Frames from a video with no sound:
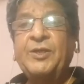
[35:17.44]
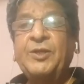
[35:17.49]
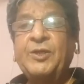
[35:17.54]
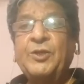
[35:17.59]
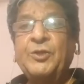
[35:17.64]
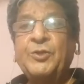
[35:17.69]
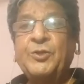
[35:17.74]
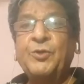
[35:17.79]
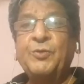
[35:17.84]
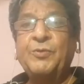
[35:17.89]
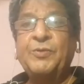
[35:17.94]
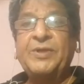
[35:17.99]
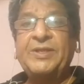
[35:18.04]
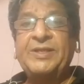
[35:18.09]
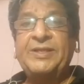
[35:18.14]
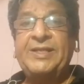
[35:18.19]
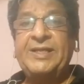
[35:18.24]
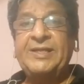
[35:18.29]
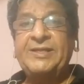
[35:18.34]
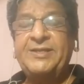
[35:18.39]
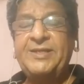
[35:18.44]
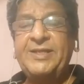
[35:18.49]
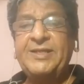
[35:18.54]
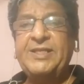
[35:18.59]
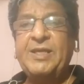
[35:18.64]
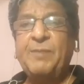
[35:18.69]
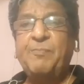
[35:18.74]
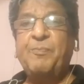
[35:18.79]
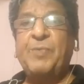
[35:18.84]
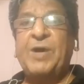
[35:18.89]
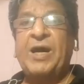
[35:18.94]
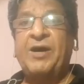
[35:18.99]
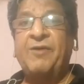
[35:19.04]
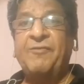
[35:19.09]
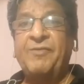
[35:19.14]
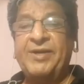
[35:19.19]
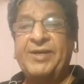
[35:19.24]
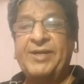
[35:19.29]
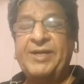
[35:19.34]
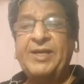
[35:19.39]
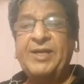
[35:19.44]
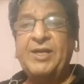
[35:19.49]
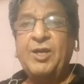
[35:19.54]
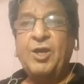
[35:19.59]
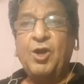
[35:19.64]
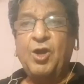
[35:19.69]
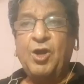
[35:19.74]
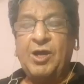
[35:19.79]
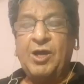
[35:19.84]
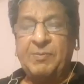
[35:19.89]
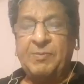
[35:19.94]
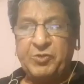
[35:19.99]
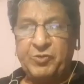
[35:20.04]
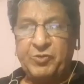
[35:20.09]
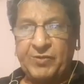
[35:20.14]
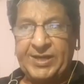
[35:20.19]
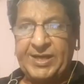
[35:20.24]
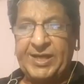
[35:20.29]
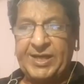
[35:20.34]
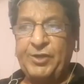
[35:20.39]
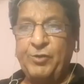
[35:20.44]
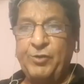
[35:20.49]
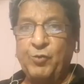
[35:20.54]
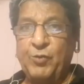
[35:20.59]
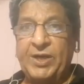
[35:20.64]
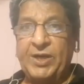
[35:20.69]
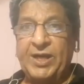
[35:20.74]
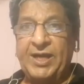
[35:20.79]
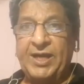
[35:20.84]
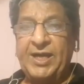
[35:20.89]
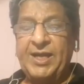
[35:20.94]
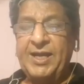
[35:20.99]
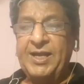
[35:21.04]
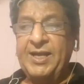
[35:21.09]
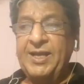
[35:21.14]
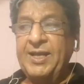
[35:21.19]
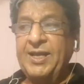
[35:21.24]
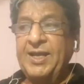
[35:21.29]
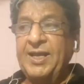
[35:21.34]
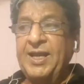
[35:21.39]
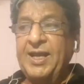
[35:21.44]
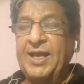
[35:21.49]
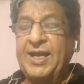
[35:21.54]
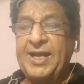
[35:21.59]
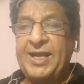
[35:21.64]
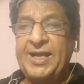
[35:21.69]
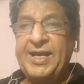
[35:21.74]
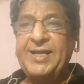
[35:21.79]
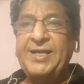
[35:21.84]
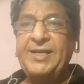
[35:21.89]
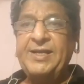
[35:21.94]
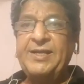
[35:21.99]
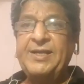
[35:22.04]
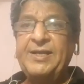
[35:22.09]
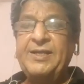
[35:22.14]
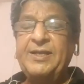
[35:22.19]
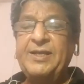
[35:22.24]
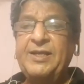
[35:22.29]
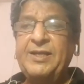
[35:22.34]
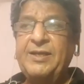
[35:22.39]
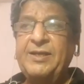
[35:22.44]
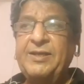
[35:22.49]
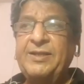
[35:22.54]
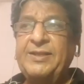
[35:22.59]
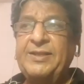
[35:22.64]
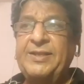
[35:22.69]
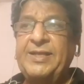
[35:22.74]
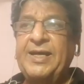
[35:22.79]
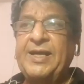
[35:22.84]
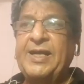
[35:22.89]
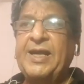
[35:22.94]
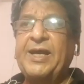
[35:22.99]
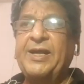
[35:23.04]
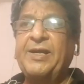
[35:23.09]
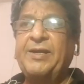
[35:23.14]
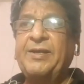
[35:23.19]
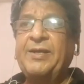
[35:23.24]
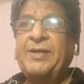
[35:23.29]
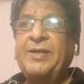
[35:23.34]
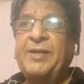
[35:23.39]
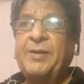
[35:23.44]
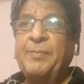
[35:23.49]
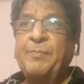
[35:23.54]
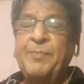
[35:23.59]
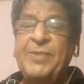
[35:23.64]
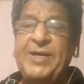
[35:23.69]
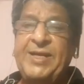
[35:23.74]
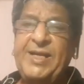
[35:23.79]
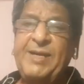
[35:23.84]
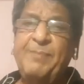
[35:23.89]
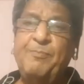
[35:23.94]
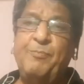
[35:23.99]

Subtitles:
So, this is the power of Swara Yoga, and there are many